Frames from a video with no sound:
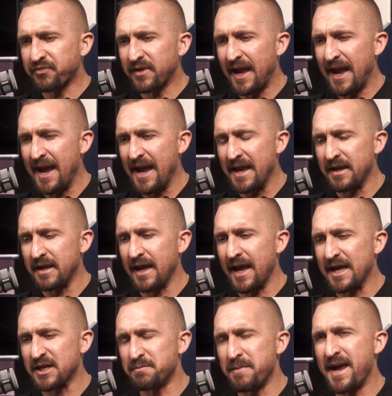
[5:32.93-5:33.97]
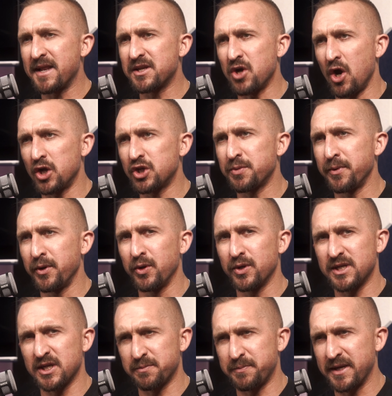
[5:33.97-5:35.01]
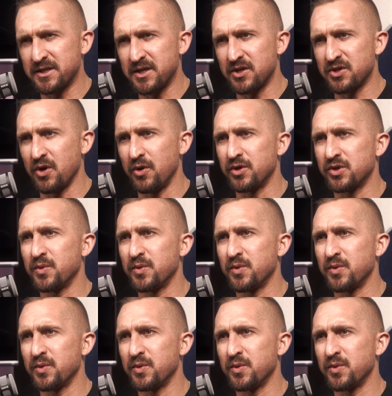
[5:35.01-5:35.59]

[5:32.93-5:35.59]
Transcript: And as men, as entrepreneurs, as business owners,